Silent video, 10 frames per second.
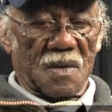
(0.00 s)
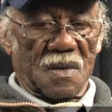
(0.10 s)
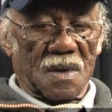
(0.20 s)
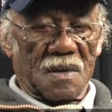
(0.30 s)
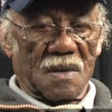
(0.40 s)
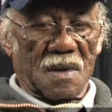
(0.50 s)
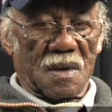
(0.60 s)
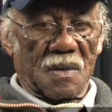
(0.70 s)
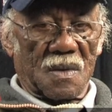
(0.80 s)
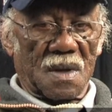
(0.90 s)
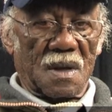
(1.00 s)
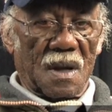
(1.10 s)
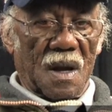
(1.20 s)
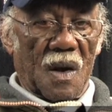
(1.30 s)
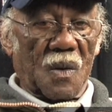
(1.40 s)
We
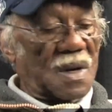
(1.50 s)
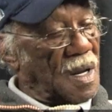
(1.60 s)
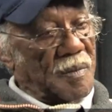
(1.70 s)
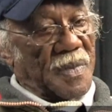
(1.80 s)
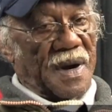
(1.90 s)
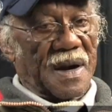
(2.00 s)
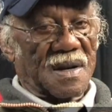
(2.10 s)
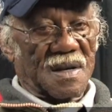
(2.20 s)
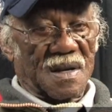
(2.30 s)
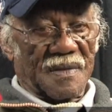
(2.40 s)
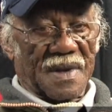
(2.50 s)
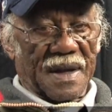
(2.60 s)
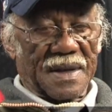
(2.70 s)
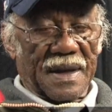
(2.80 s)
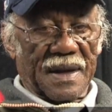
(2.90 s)
always had prayers and stuff
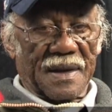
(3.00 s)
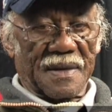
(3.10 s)
like that.